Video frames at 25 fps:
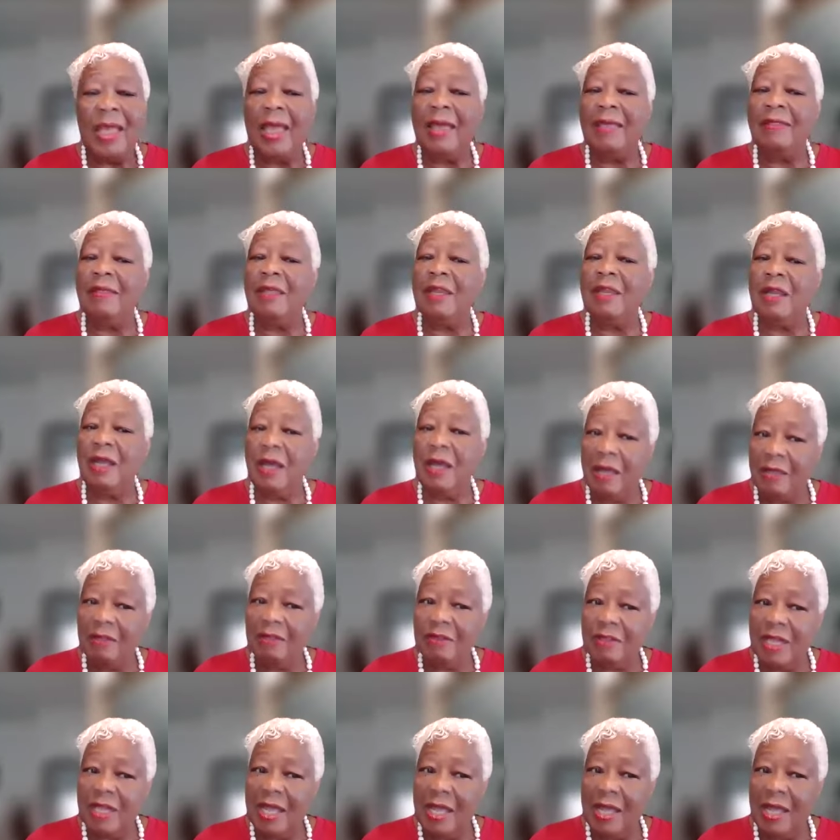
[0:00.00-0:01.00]
And then
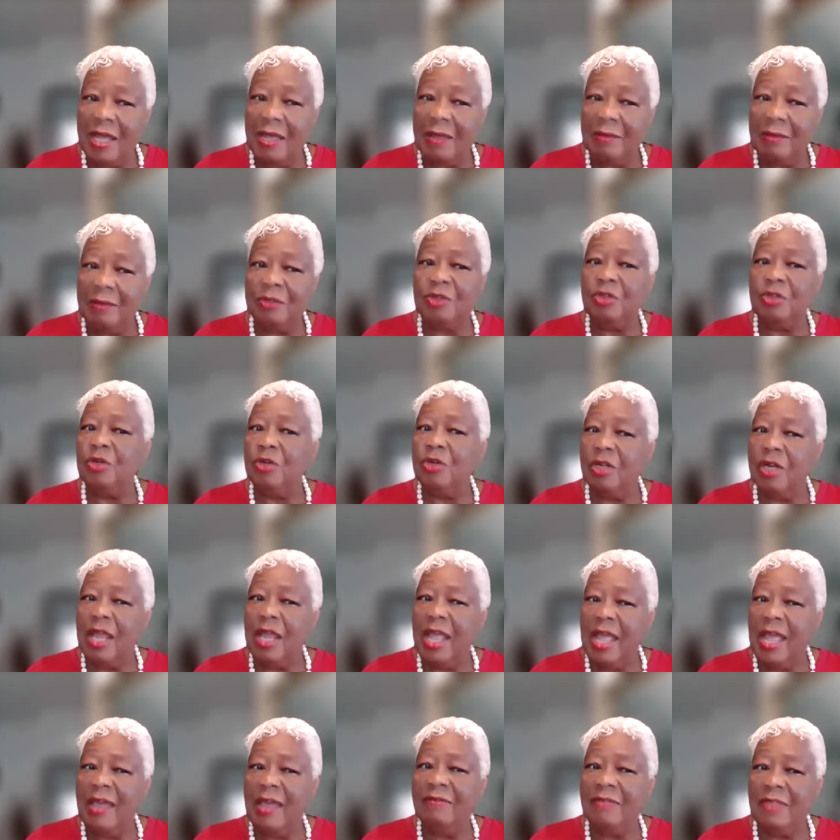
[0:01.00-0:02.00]
other times you're going to
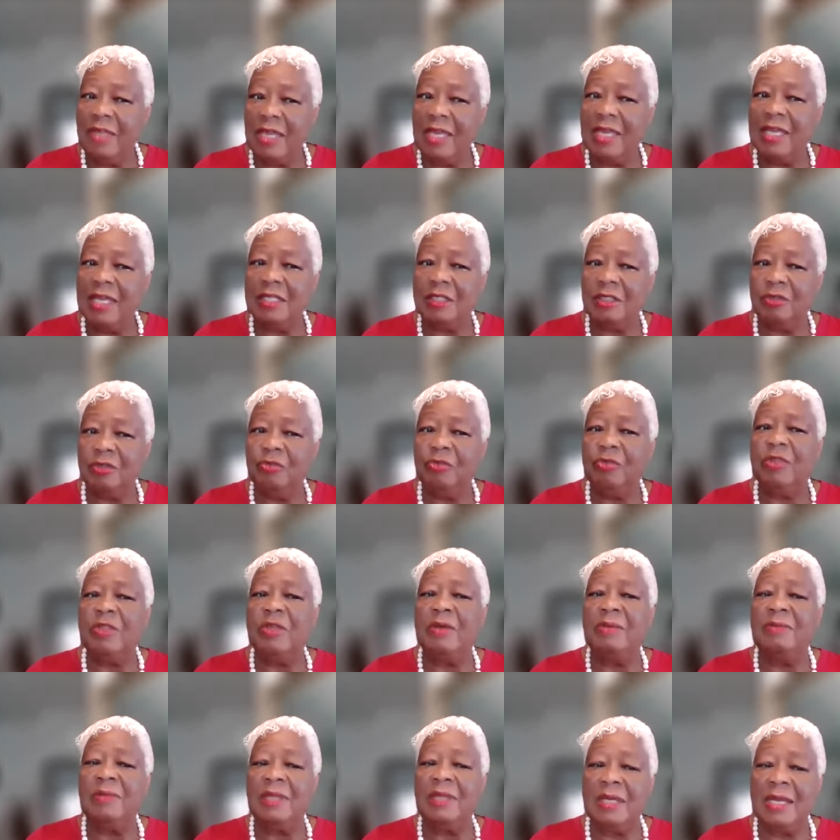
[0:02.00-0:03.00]
have the answer for
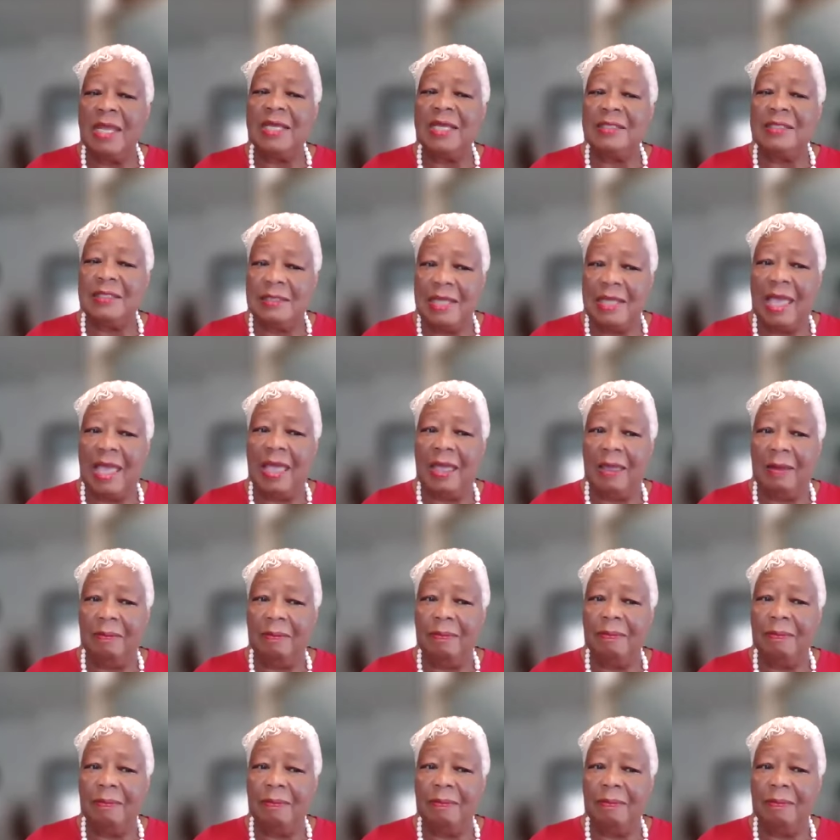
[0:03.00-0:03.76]
them the next day.